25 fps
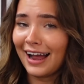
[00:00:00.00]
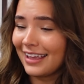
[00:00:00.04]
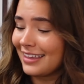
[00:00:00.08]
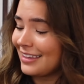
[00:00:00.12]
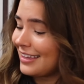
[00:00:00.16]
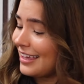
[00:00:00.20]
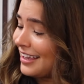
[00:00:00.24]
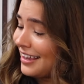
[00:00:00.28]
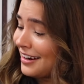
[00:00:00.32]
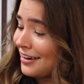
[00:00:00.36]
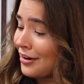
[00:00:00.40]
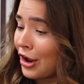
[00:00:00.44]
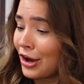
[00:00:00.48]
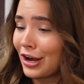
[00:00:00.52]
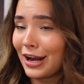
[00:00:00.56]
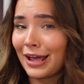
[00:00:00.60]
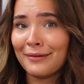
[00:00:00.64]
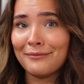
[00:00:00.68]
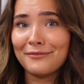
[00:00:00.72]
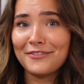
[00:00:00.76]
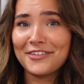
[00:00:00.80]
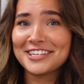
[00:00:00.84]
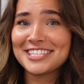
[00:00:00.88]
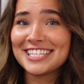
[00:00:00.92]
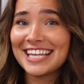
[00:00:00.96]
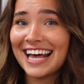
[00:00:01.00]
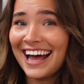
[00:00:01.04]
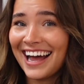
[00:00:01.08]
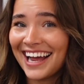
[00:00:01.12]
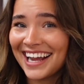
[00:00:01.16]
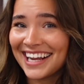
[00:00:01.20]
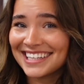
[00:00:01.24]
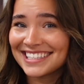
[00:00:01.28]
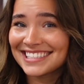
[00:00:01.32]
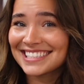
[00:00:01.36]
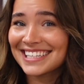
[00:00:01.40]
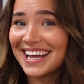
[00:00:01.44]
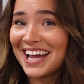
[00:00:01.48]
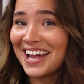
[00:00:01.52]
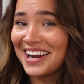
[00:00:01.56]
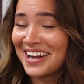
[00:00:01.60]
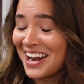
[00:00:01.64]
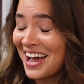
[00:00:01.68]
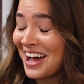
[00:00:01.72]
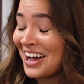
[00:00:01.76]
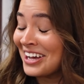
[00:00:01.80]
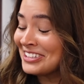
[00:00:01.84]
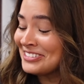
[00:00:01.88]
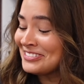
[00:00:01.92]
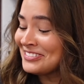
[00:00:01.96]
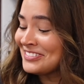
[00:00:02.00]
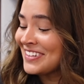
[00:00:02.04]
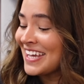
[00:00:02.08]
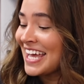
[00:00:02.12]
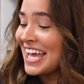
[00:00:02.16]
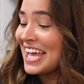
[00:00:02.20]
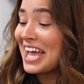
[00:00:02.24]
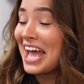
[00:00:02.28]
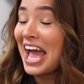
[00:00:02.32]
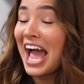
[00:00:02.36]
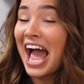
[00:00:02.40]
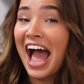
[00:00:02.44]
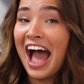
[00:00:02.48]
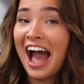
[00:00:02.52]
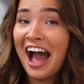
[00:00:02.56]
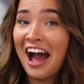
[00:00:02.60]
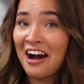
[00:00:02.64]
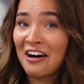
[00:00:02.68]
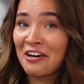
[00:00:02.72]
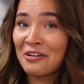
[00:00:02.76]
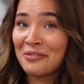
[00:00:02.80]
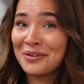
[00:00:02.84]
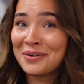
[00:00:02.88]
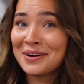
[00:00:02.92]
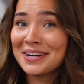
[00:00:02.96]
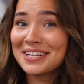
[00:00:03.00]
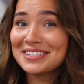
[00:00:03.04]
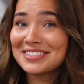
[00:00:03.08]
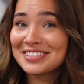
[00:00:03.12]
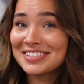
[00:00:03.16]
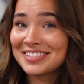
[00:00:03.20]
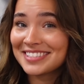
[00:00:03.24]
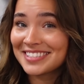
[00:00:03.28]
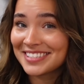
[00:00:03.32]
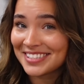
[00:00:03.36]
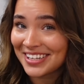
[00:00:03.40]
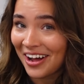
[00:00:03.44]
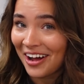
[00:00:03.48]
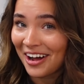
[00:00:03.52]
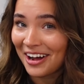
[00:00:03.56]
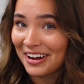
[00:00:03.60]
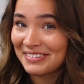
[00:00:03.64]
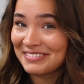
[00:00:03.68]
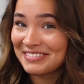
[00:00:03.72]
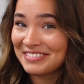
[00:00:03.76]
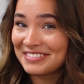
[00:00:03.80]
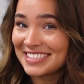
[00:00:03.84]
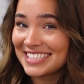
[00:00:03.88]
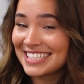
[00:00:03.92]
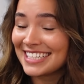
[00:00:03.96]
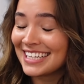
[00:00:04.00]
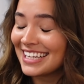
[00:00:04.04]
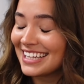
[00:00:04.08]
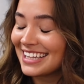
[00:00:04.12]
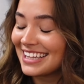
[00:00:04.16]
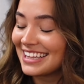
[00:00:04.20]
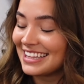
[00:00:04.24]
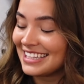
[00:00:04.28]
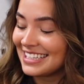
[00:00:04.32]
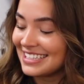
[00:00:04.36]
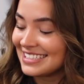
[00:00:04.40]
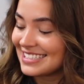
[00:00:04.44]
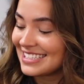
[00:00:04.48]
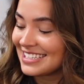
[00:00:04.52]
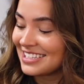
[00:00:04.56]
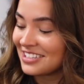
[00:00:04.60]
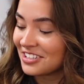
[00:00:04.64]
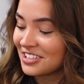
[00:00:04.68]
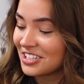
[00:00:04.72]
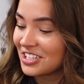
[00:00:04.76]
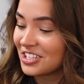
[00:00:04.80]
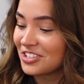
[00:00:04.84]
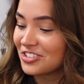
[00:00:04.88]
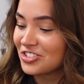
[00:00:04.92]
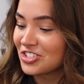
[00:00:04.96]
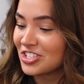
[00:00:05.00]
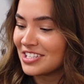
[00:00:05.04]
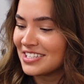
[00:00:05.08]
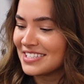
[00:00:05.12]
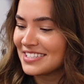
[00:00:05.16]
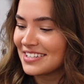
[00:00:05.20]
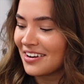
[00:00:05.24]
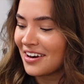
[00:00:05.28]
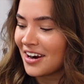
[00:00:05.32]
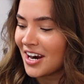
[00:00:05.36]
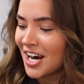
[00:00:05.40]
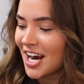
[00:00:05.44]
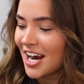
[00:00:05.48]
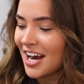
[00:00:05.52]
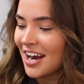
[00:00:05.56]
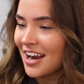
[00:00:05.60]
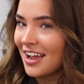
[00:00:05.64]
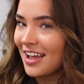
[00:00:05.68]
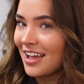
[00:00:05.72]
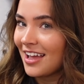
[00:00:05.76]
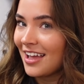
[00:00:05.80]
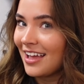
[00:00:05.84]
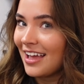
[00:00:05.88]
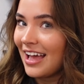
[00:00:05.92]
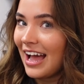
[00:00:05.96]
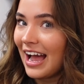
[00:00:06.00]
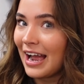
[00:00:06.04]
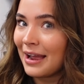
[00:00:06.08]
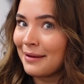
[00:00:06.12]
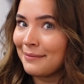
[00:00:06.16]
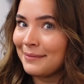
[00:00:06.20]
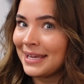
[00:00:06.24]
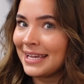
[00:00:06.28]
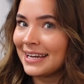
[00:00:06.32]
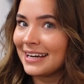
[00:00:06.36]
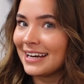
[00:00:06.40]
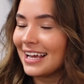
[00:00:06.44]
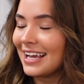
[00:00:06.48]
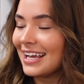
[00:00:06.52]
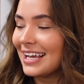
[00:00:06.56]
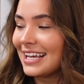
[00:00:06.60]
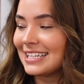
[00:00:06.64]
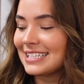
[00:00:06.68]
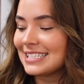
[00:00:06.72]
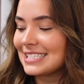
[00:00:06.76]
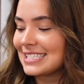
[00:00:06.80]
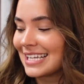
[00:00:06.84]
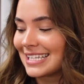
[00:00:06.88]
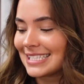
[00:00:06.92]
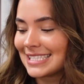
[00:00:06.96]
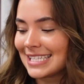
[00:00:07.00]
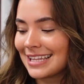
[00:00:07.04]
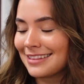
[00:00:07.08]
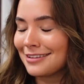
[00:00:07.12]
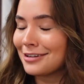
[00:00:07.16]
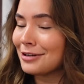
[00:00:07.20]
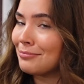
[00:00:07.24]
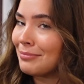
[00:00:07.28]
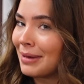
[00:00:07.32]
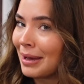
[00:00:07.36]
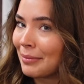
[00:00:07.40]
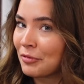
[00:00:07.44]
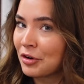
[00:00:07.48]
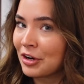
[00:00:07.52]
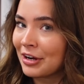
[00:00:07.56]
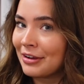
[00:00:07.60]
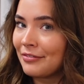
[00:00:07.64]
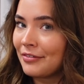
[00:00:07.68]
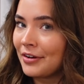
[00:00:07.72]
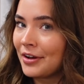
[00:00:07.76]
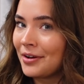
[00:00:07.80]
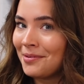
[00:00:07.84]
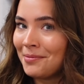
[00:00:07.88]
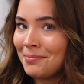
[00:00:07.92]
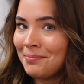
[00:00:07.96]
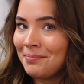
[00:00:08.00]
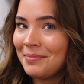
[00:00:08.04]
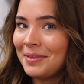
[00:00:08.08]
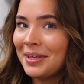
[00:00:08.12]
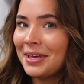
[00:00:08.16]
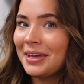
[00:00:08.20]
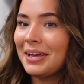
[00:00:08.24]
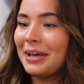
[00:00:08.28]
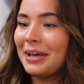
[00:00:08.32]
cannot emphasize enough how soft these ear cushions are. I mean, it says that they're memory foam,